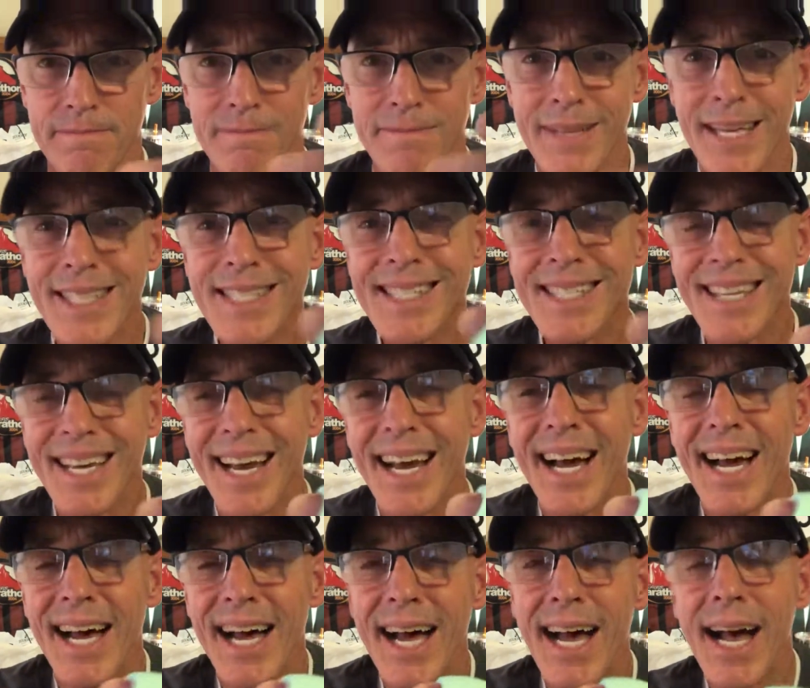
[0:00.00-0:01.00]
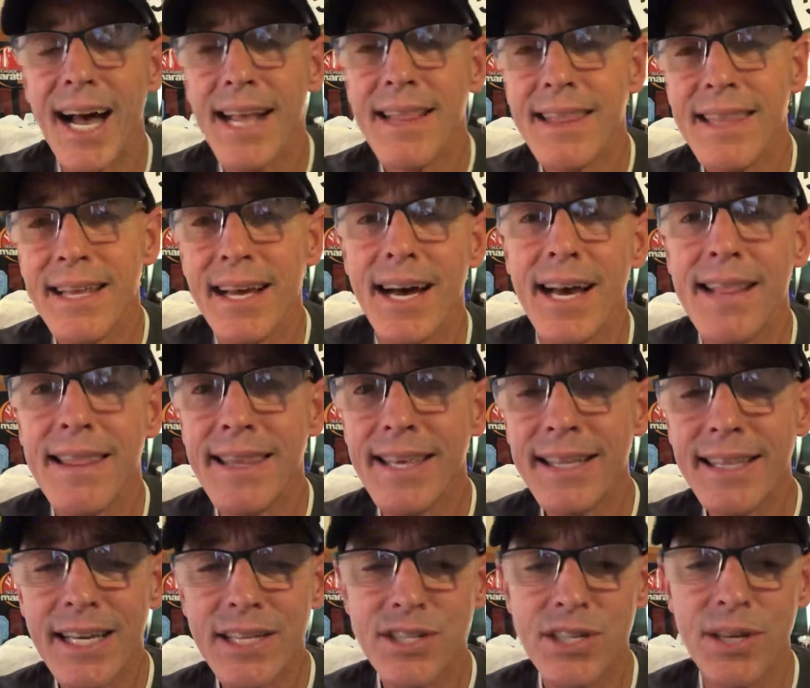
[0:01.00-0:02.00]
I
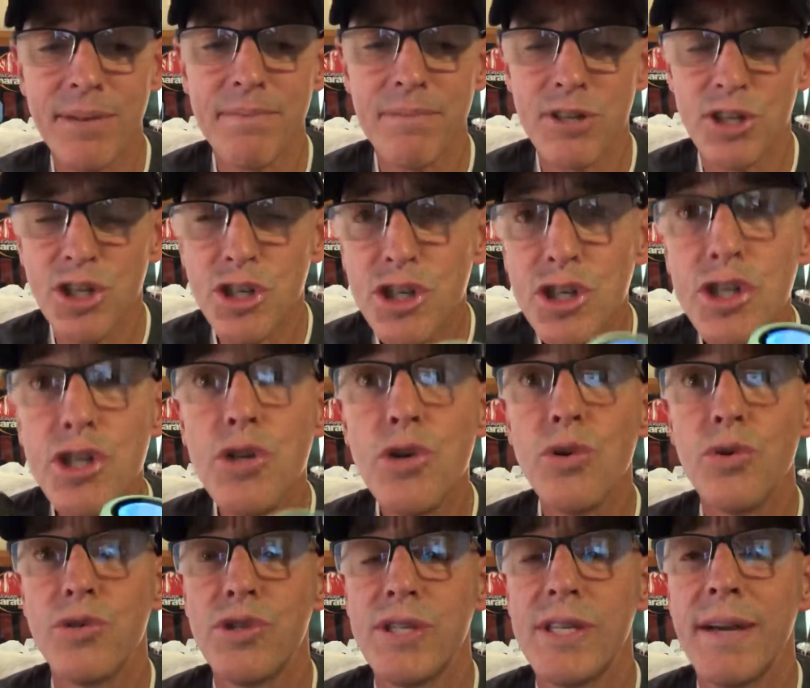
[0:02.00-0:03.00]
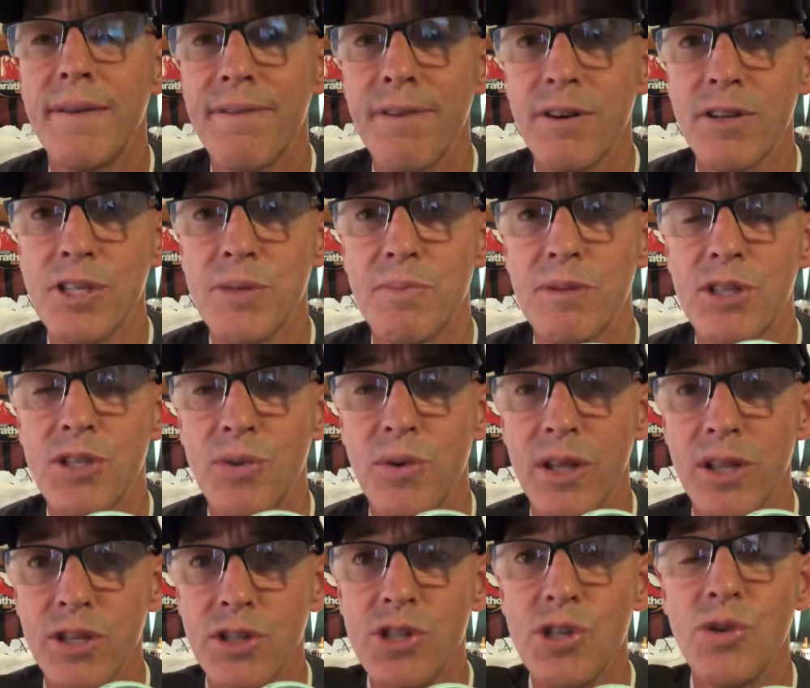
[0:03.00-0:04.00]
think that's a huge difference
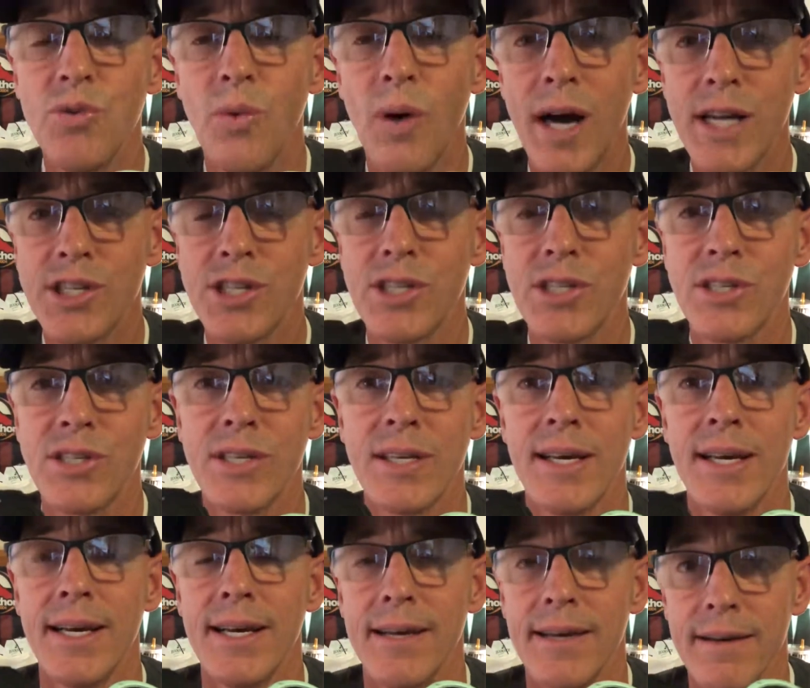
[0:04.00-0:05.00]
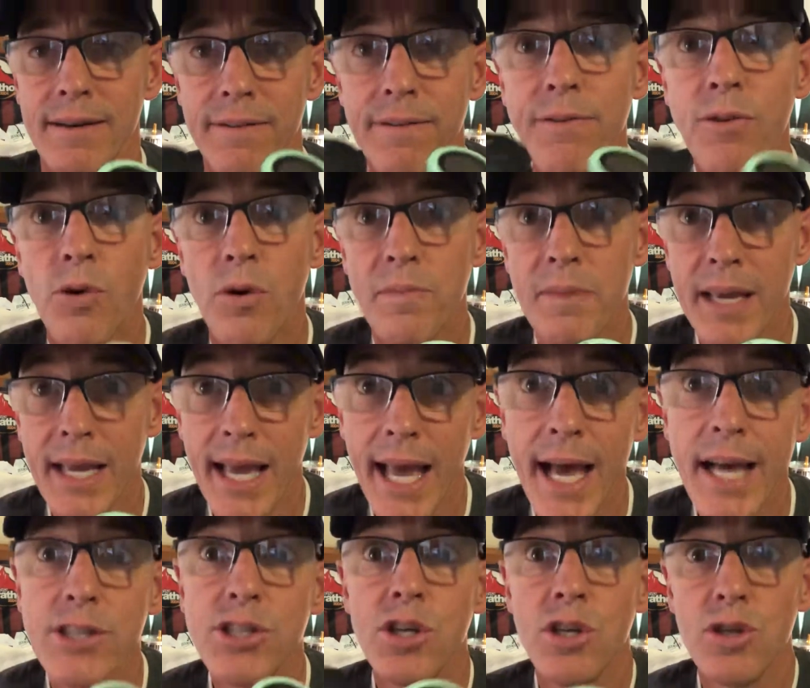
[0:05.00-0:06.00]
between the two watches for me
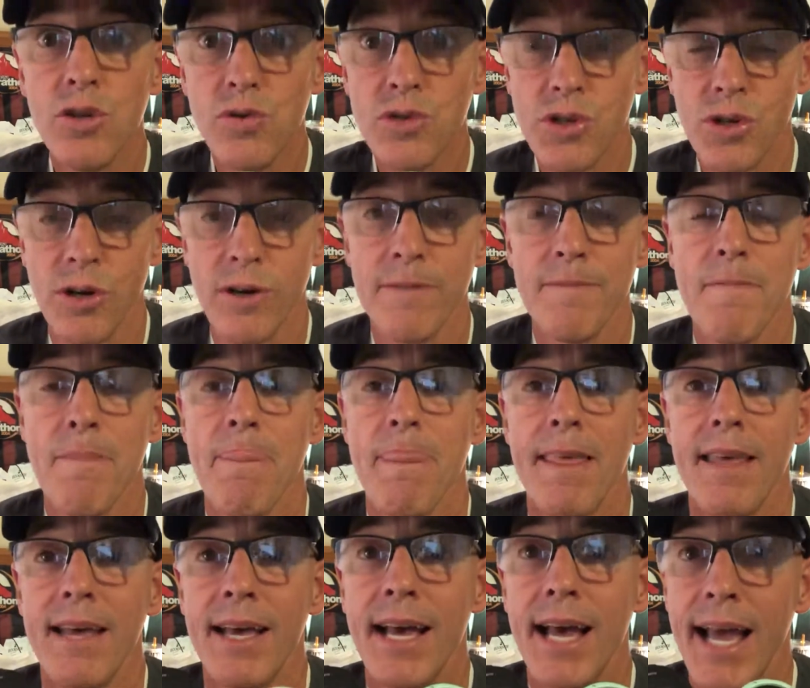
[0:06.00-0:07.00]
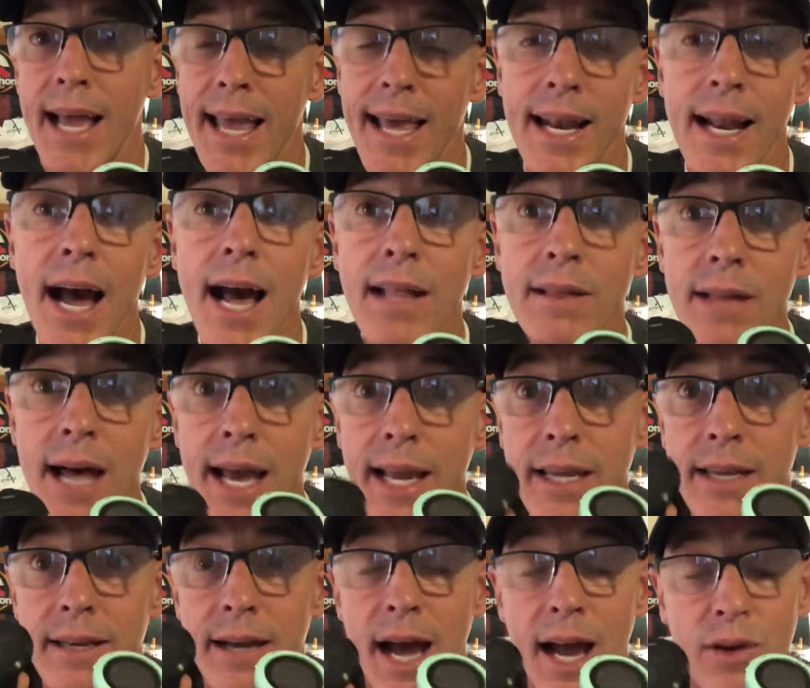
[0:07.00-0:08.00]
as a user. And
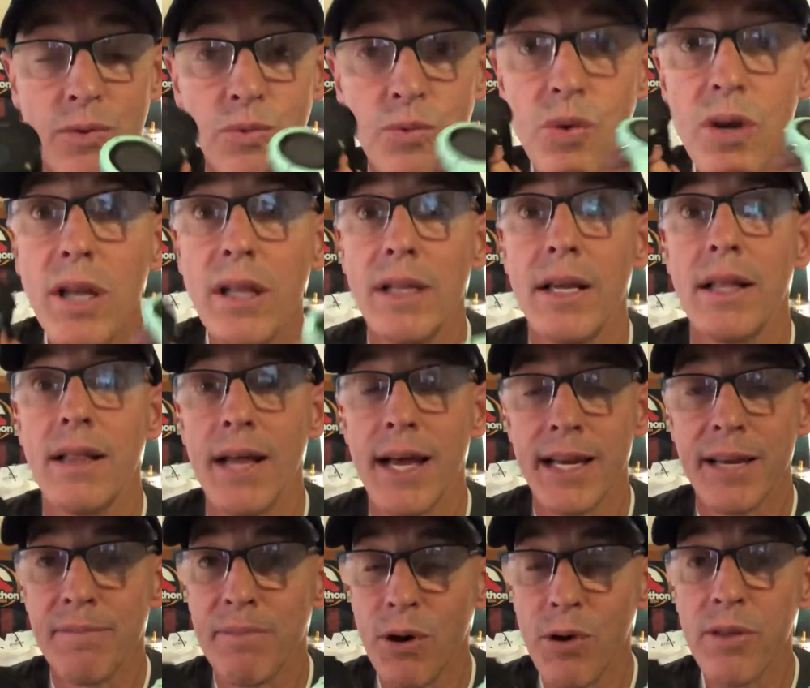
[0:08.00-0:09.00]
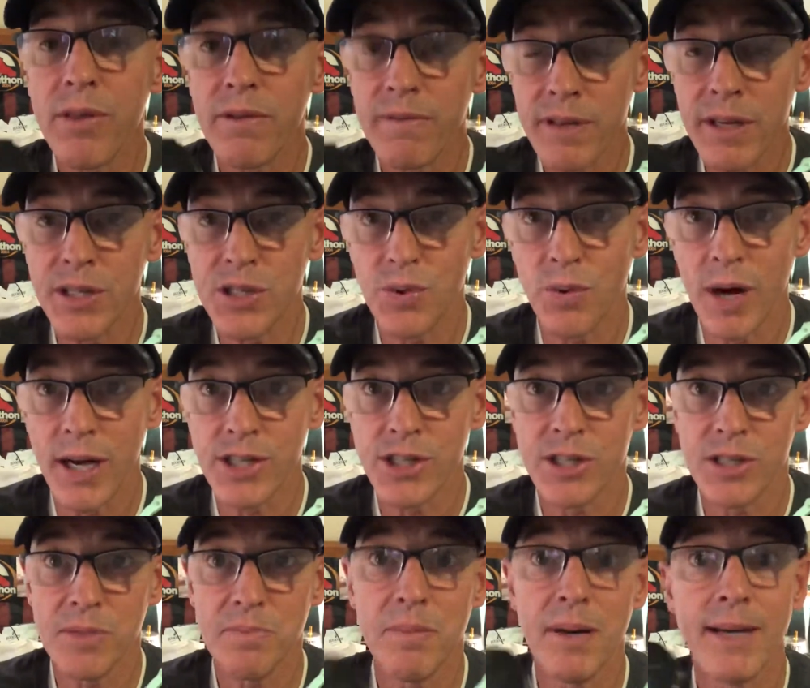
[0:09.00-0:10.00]
I really like both of these
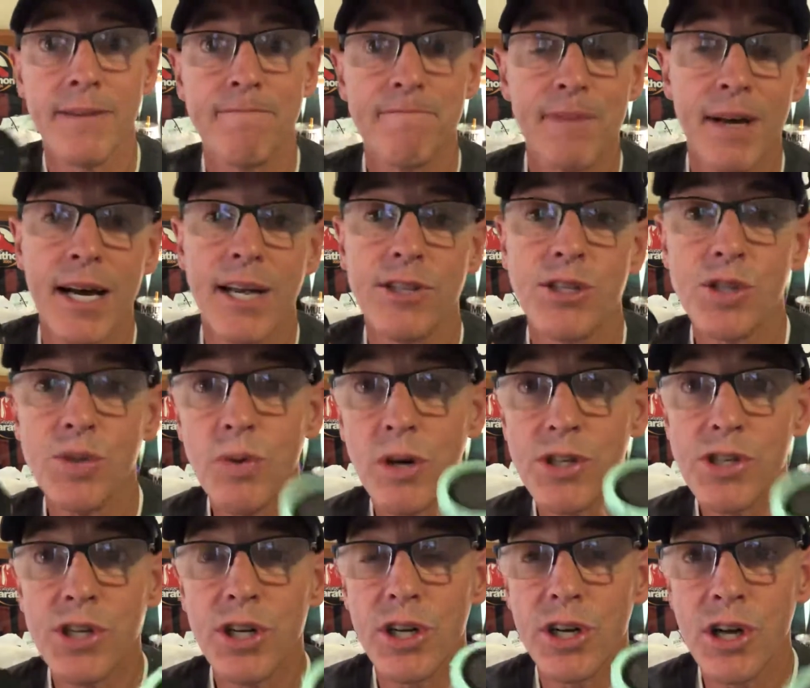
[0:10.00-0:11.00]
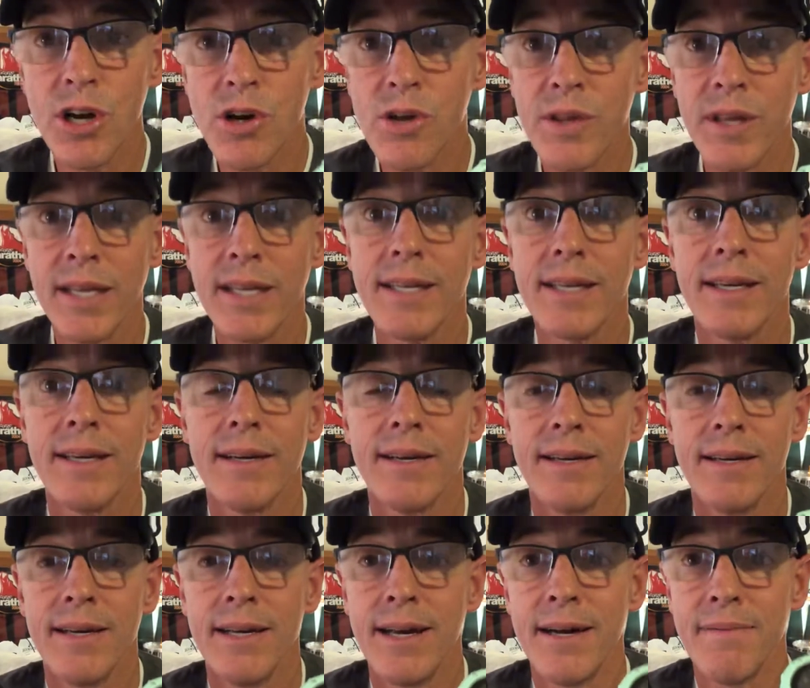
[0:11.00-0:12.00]
watches, but I just want you to know that
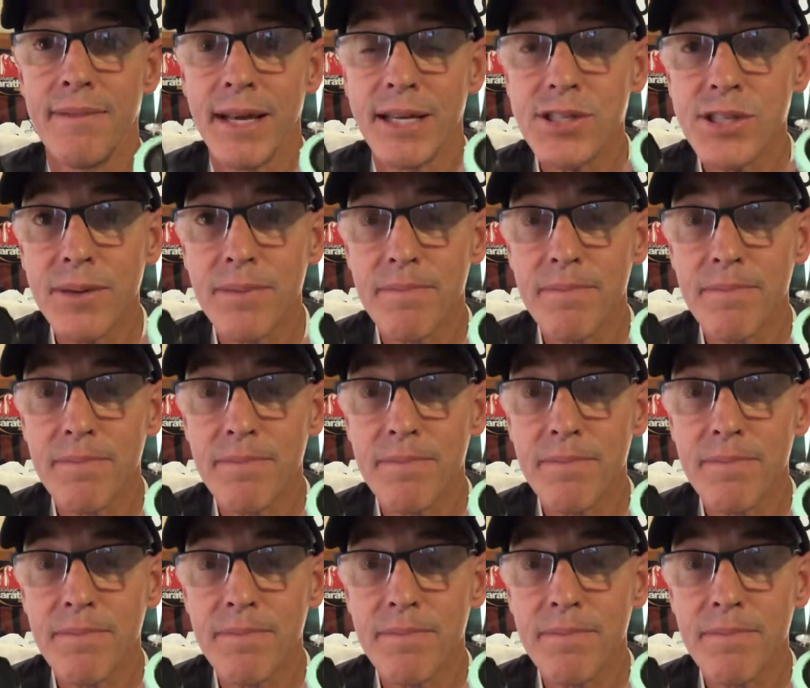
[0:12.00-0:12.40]
that's